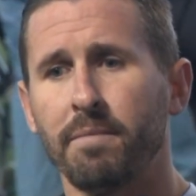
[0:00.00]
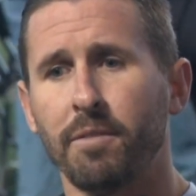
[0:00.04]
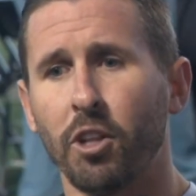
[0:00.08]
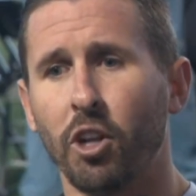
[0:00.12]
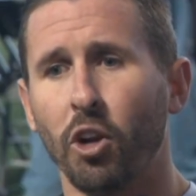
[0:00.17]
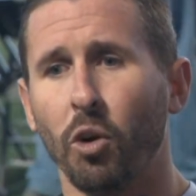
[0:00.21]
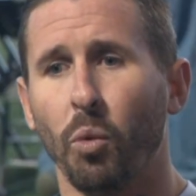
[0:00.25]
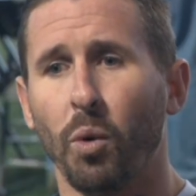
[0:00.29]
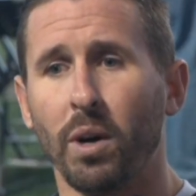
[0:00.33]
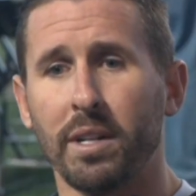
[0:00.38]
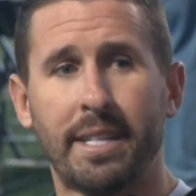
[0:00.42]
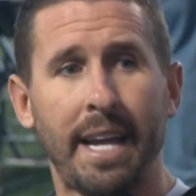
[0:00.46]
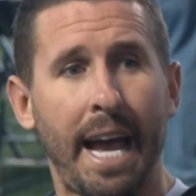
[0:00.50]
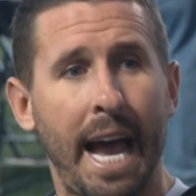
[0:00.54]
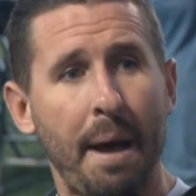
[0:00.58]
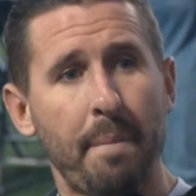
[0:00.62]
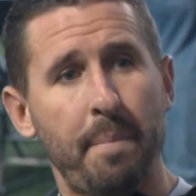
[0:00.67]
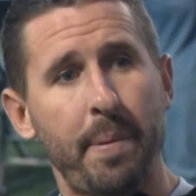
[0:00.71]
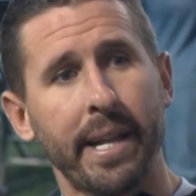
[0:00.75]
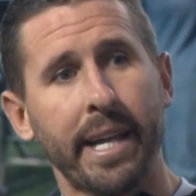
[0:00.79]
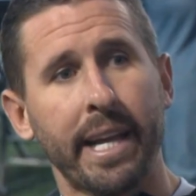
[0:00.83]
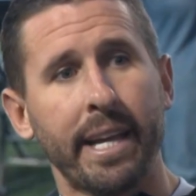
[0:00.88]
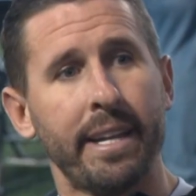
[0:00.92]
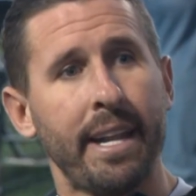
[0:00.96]
you know, what's
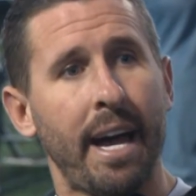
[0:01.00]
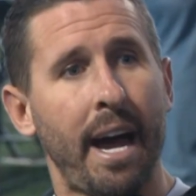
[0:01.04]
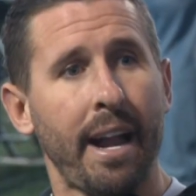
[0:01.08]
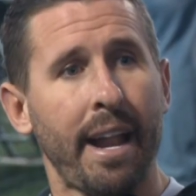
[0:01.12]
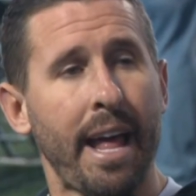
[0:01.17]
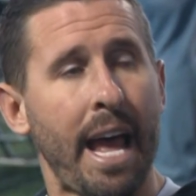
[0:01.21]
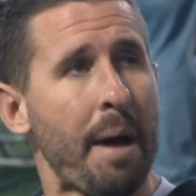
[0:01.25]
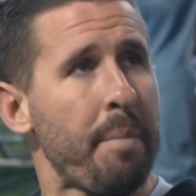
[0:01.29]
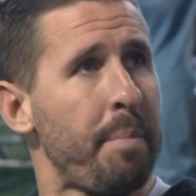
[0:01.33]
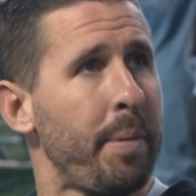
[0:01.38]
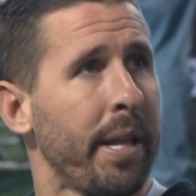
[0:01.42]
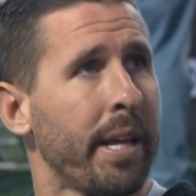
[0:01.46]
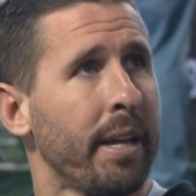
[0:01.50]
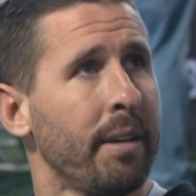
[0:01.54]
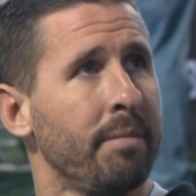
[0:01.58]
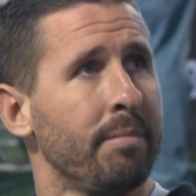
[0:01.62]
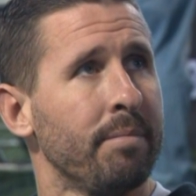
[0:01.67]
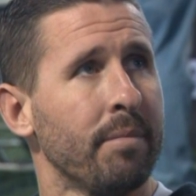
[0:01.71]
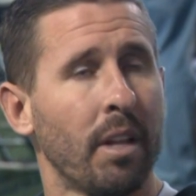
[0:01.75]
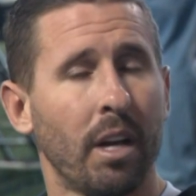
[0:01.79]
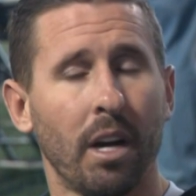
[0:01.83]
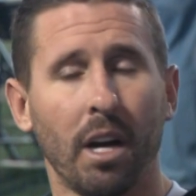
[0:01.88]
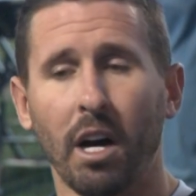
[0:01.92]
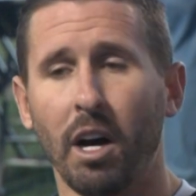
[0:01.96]
happening and not happening,
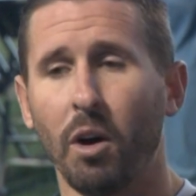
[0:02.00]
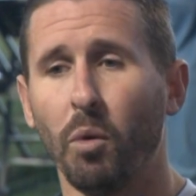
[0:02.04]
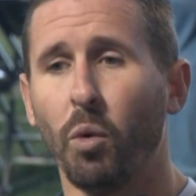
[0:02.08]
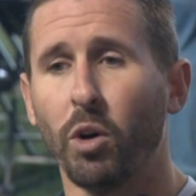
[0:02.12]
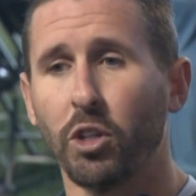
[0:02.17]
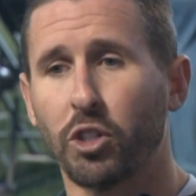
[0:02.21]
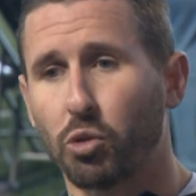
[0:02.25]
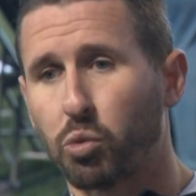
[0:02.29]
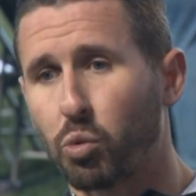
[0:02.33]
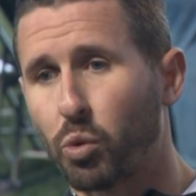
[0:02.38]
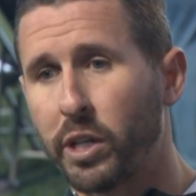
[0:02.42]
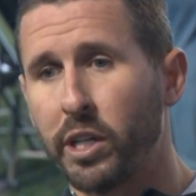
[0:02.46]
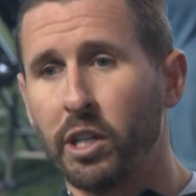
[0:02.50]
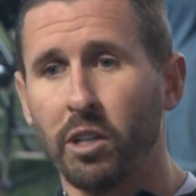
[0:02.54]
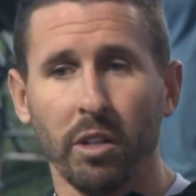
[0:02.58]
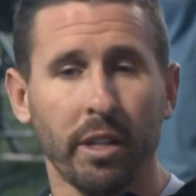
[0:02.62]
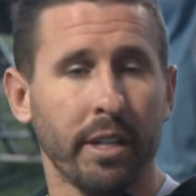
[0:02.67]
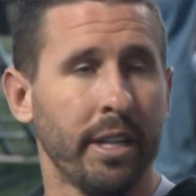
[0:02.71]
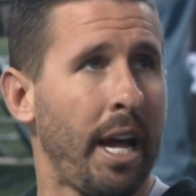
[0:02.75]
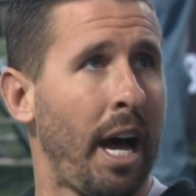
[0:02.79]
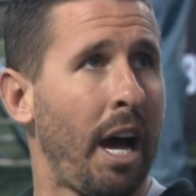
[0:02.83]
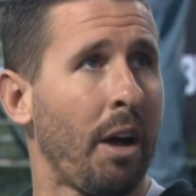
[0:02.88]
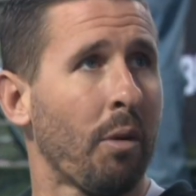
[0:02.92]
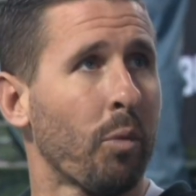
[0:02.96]
what's real
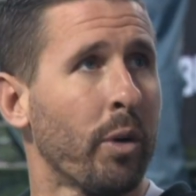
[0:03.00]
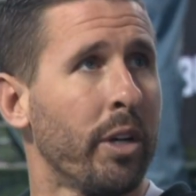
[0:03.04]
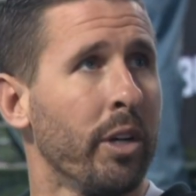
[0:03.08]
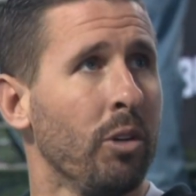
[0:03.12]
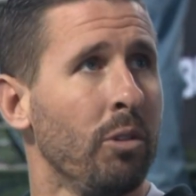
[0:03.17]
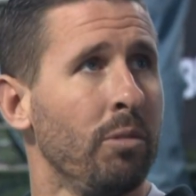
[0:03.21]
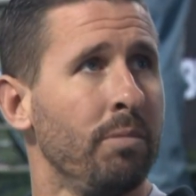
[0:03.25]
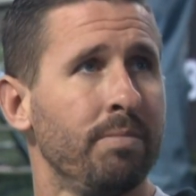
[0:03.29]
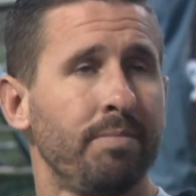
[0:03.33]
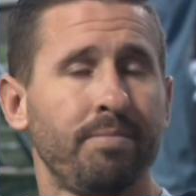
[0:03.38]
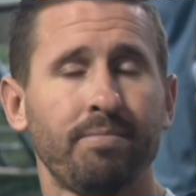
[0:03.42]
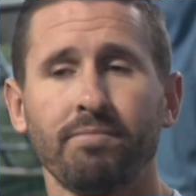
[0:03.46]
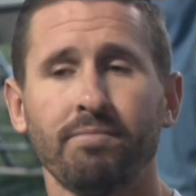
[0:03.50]
and not real,